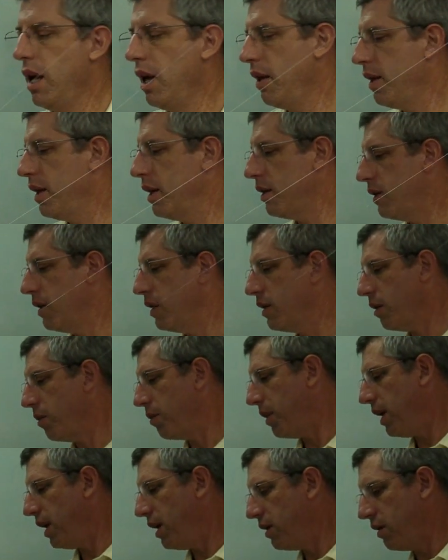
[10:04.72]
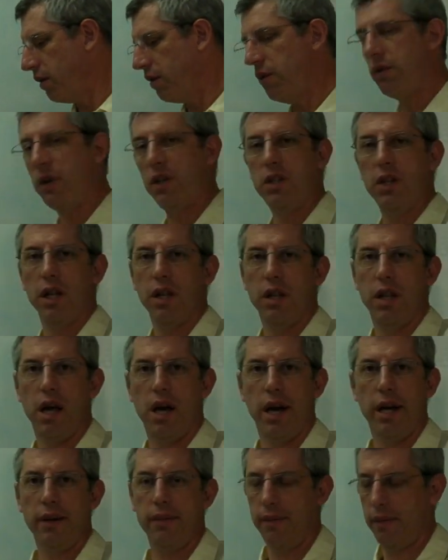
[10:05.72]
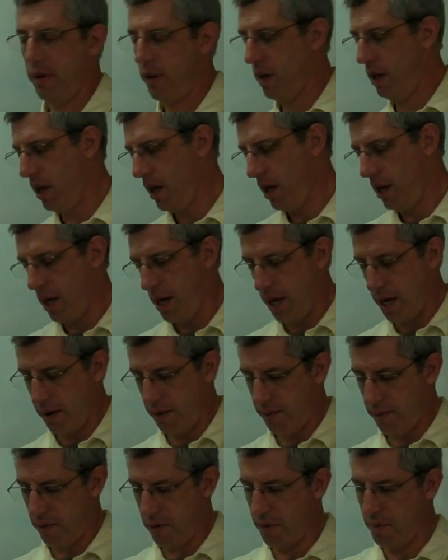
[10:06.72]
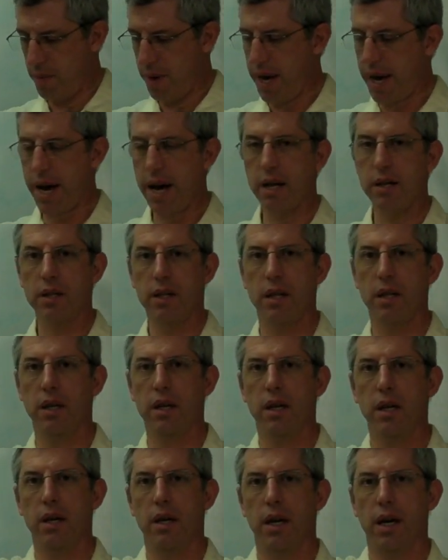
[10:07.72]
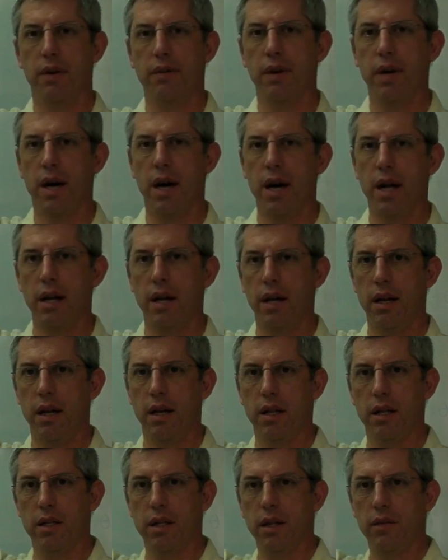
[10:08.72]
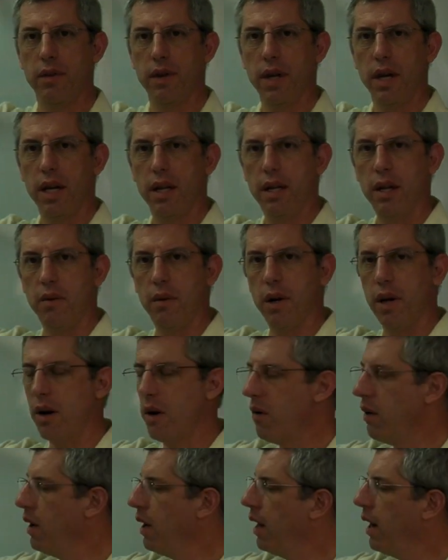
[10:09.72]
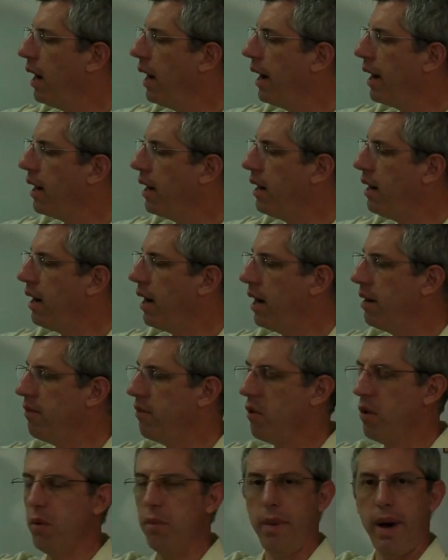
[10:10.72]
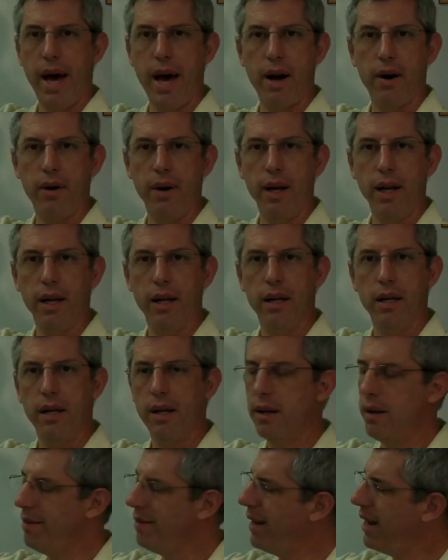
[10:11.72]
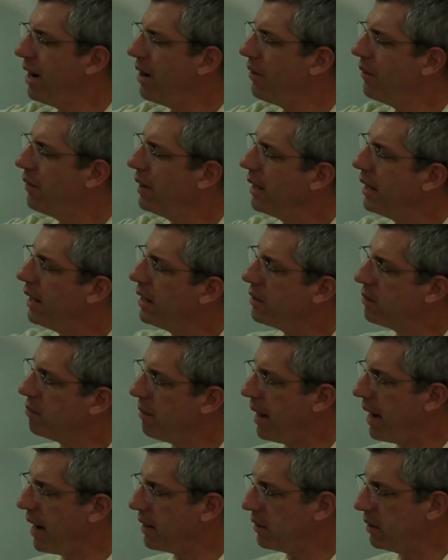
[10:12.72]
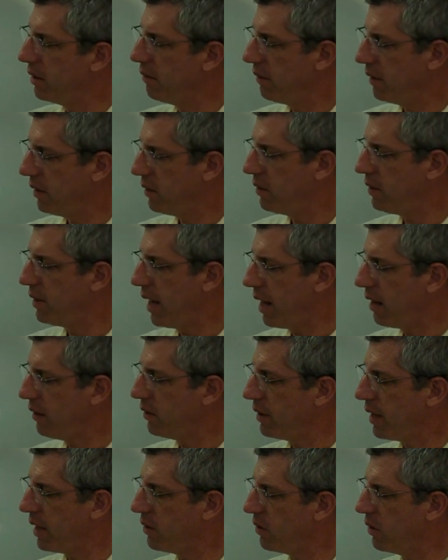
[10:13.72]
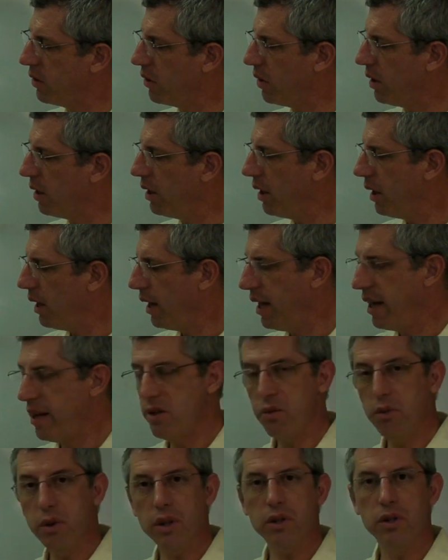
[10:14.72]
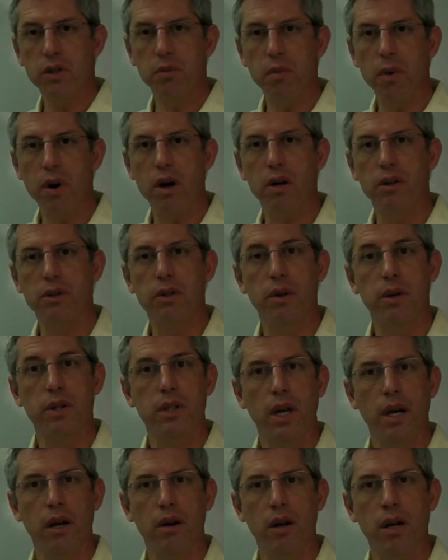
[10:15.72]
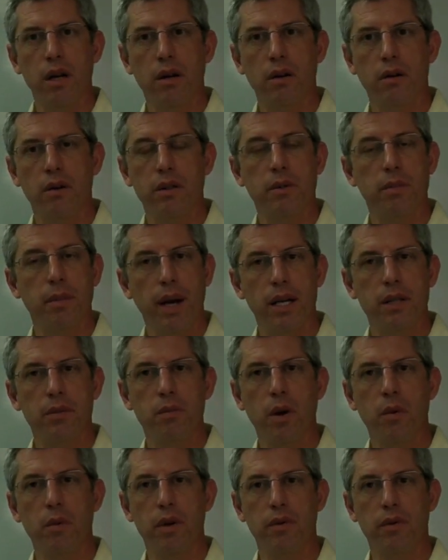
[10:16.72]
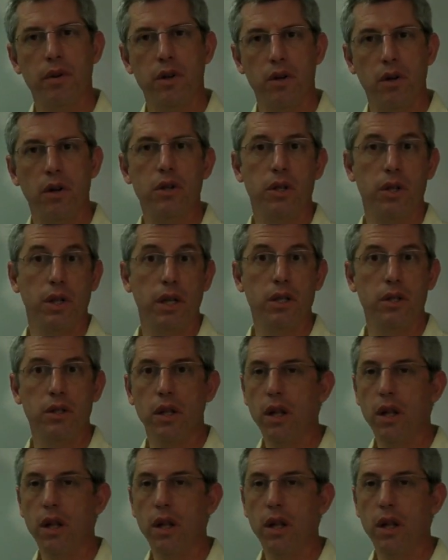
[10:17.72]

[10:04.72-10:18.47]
This is a piece of fishing line, and for a mass, I've got, let's see if I can get, there we go, I've got a nine volt battery. Now, it's massive, it's dense, that's good, and it's real small, so its area or its mass moment of inertia is